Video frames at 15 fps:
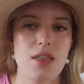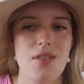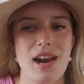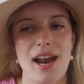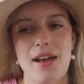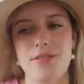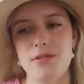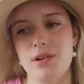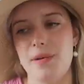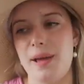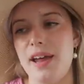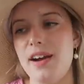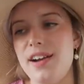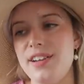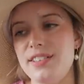then I have to wear my
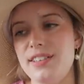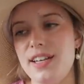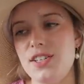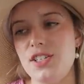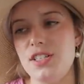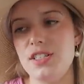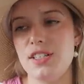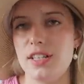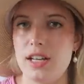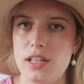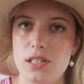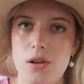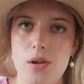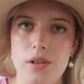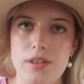hair extensions, and then
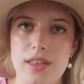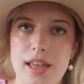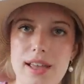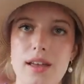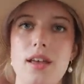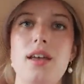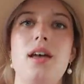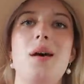it's a whole thing.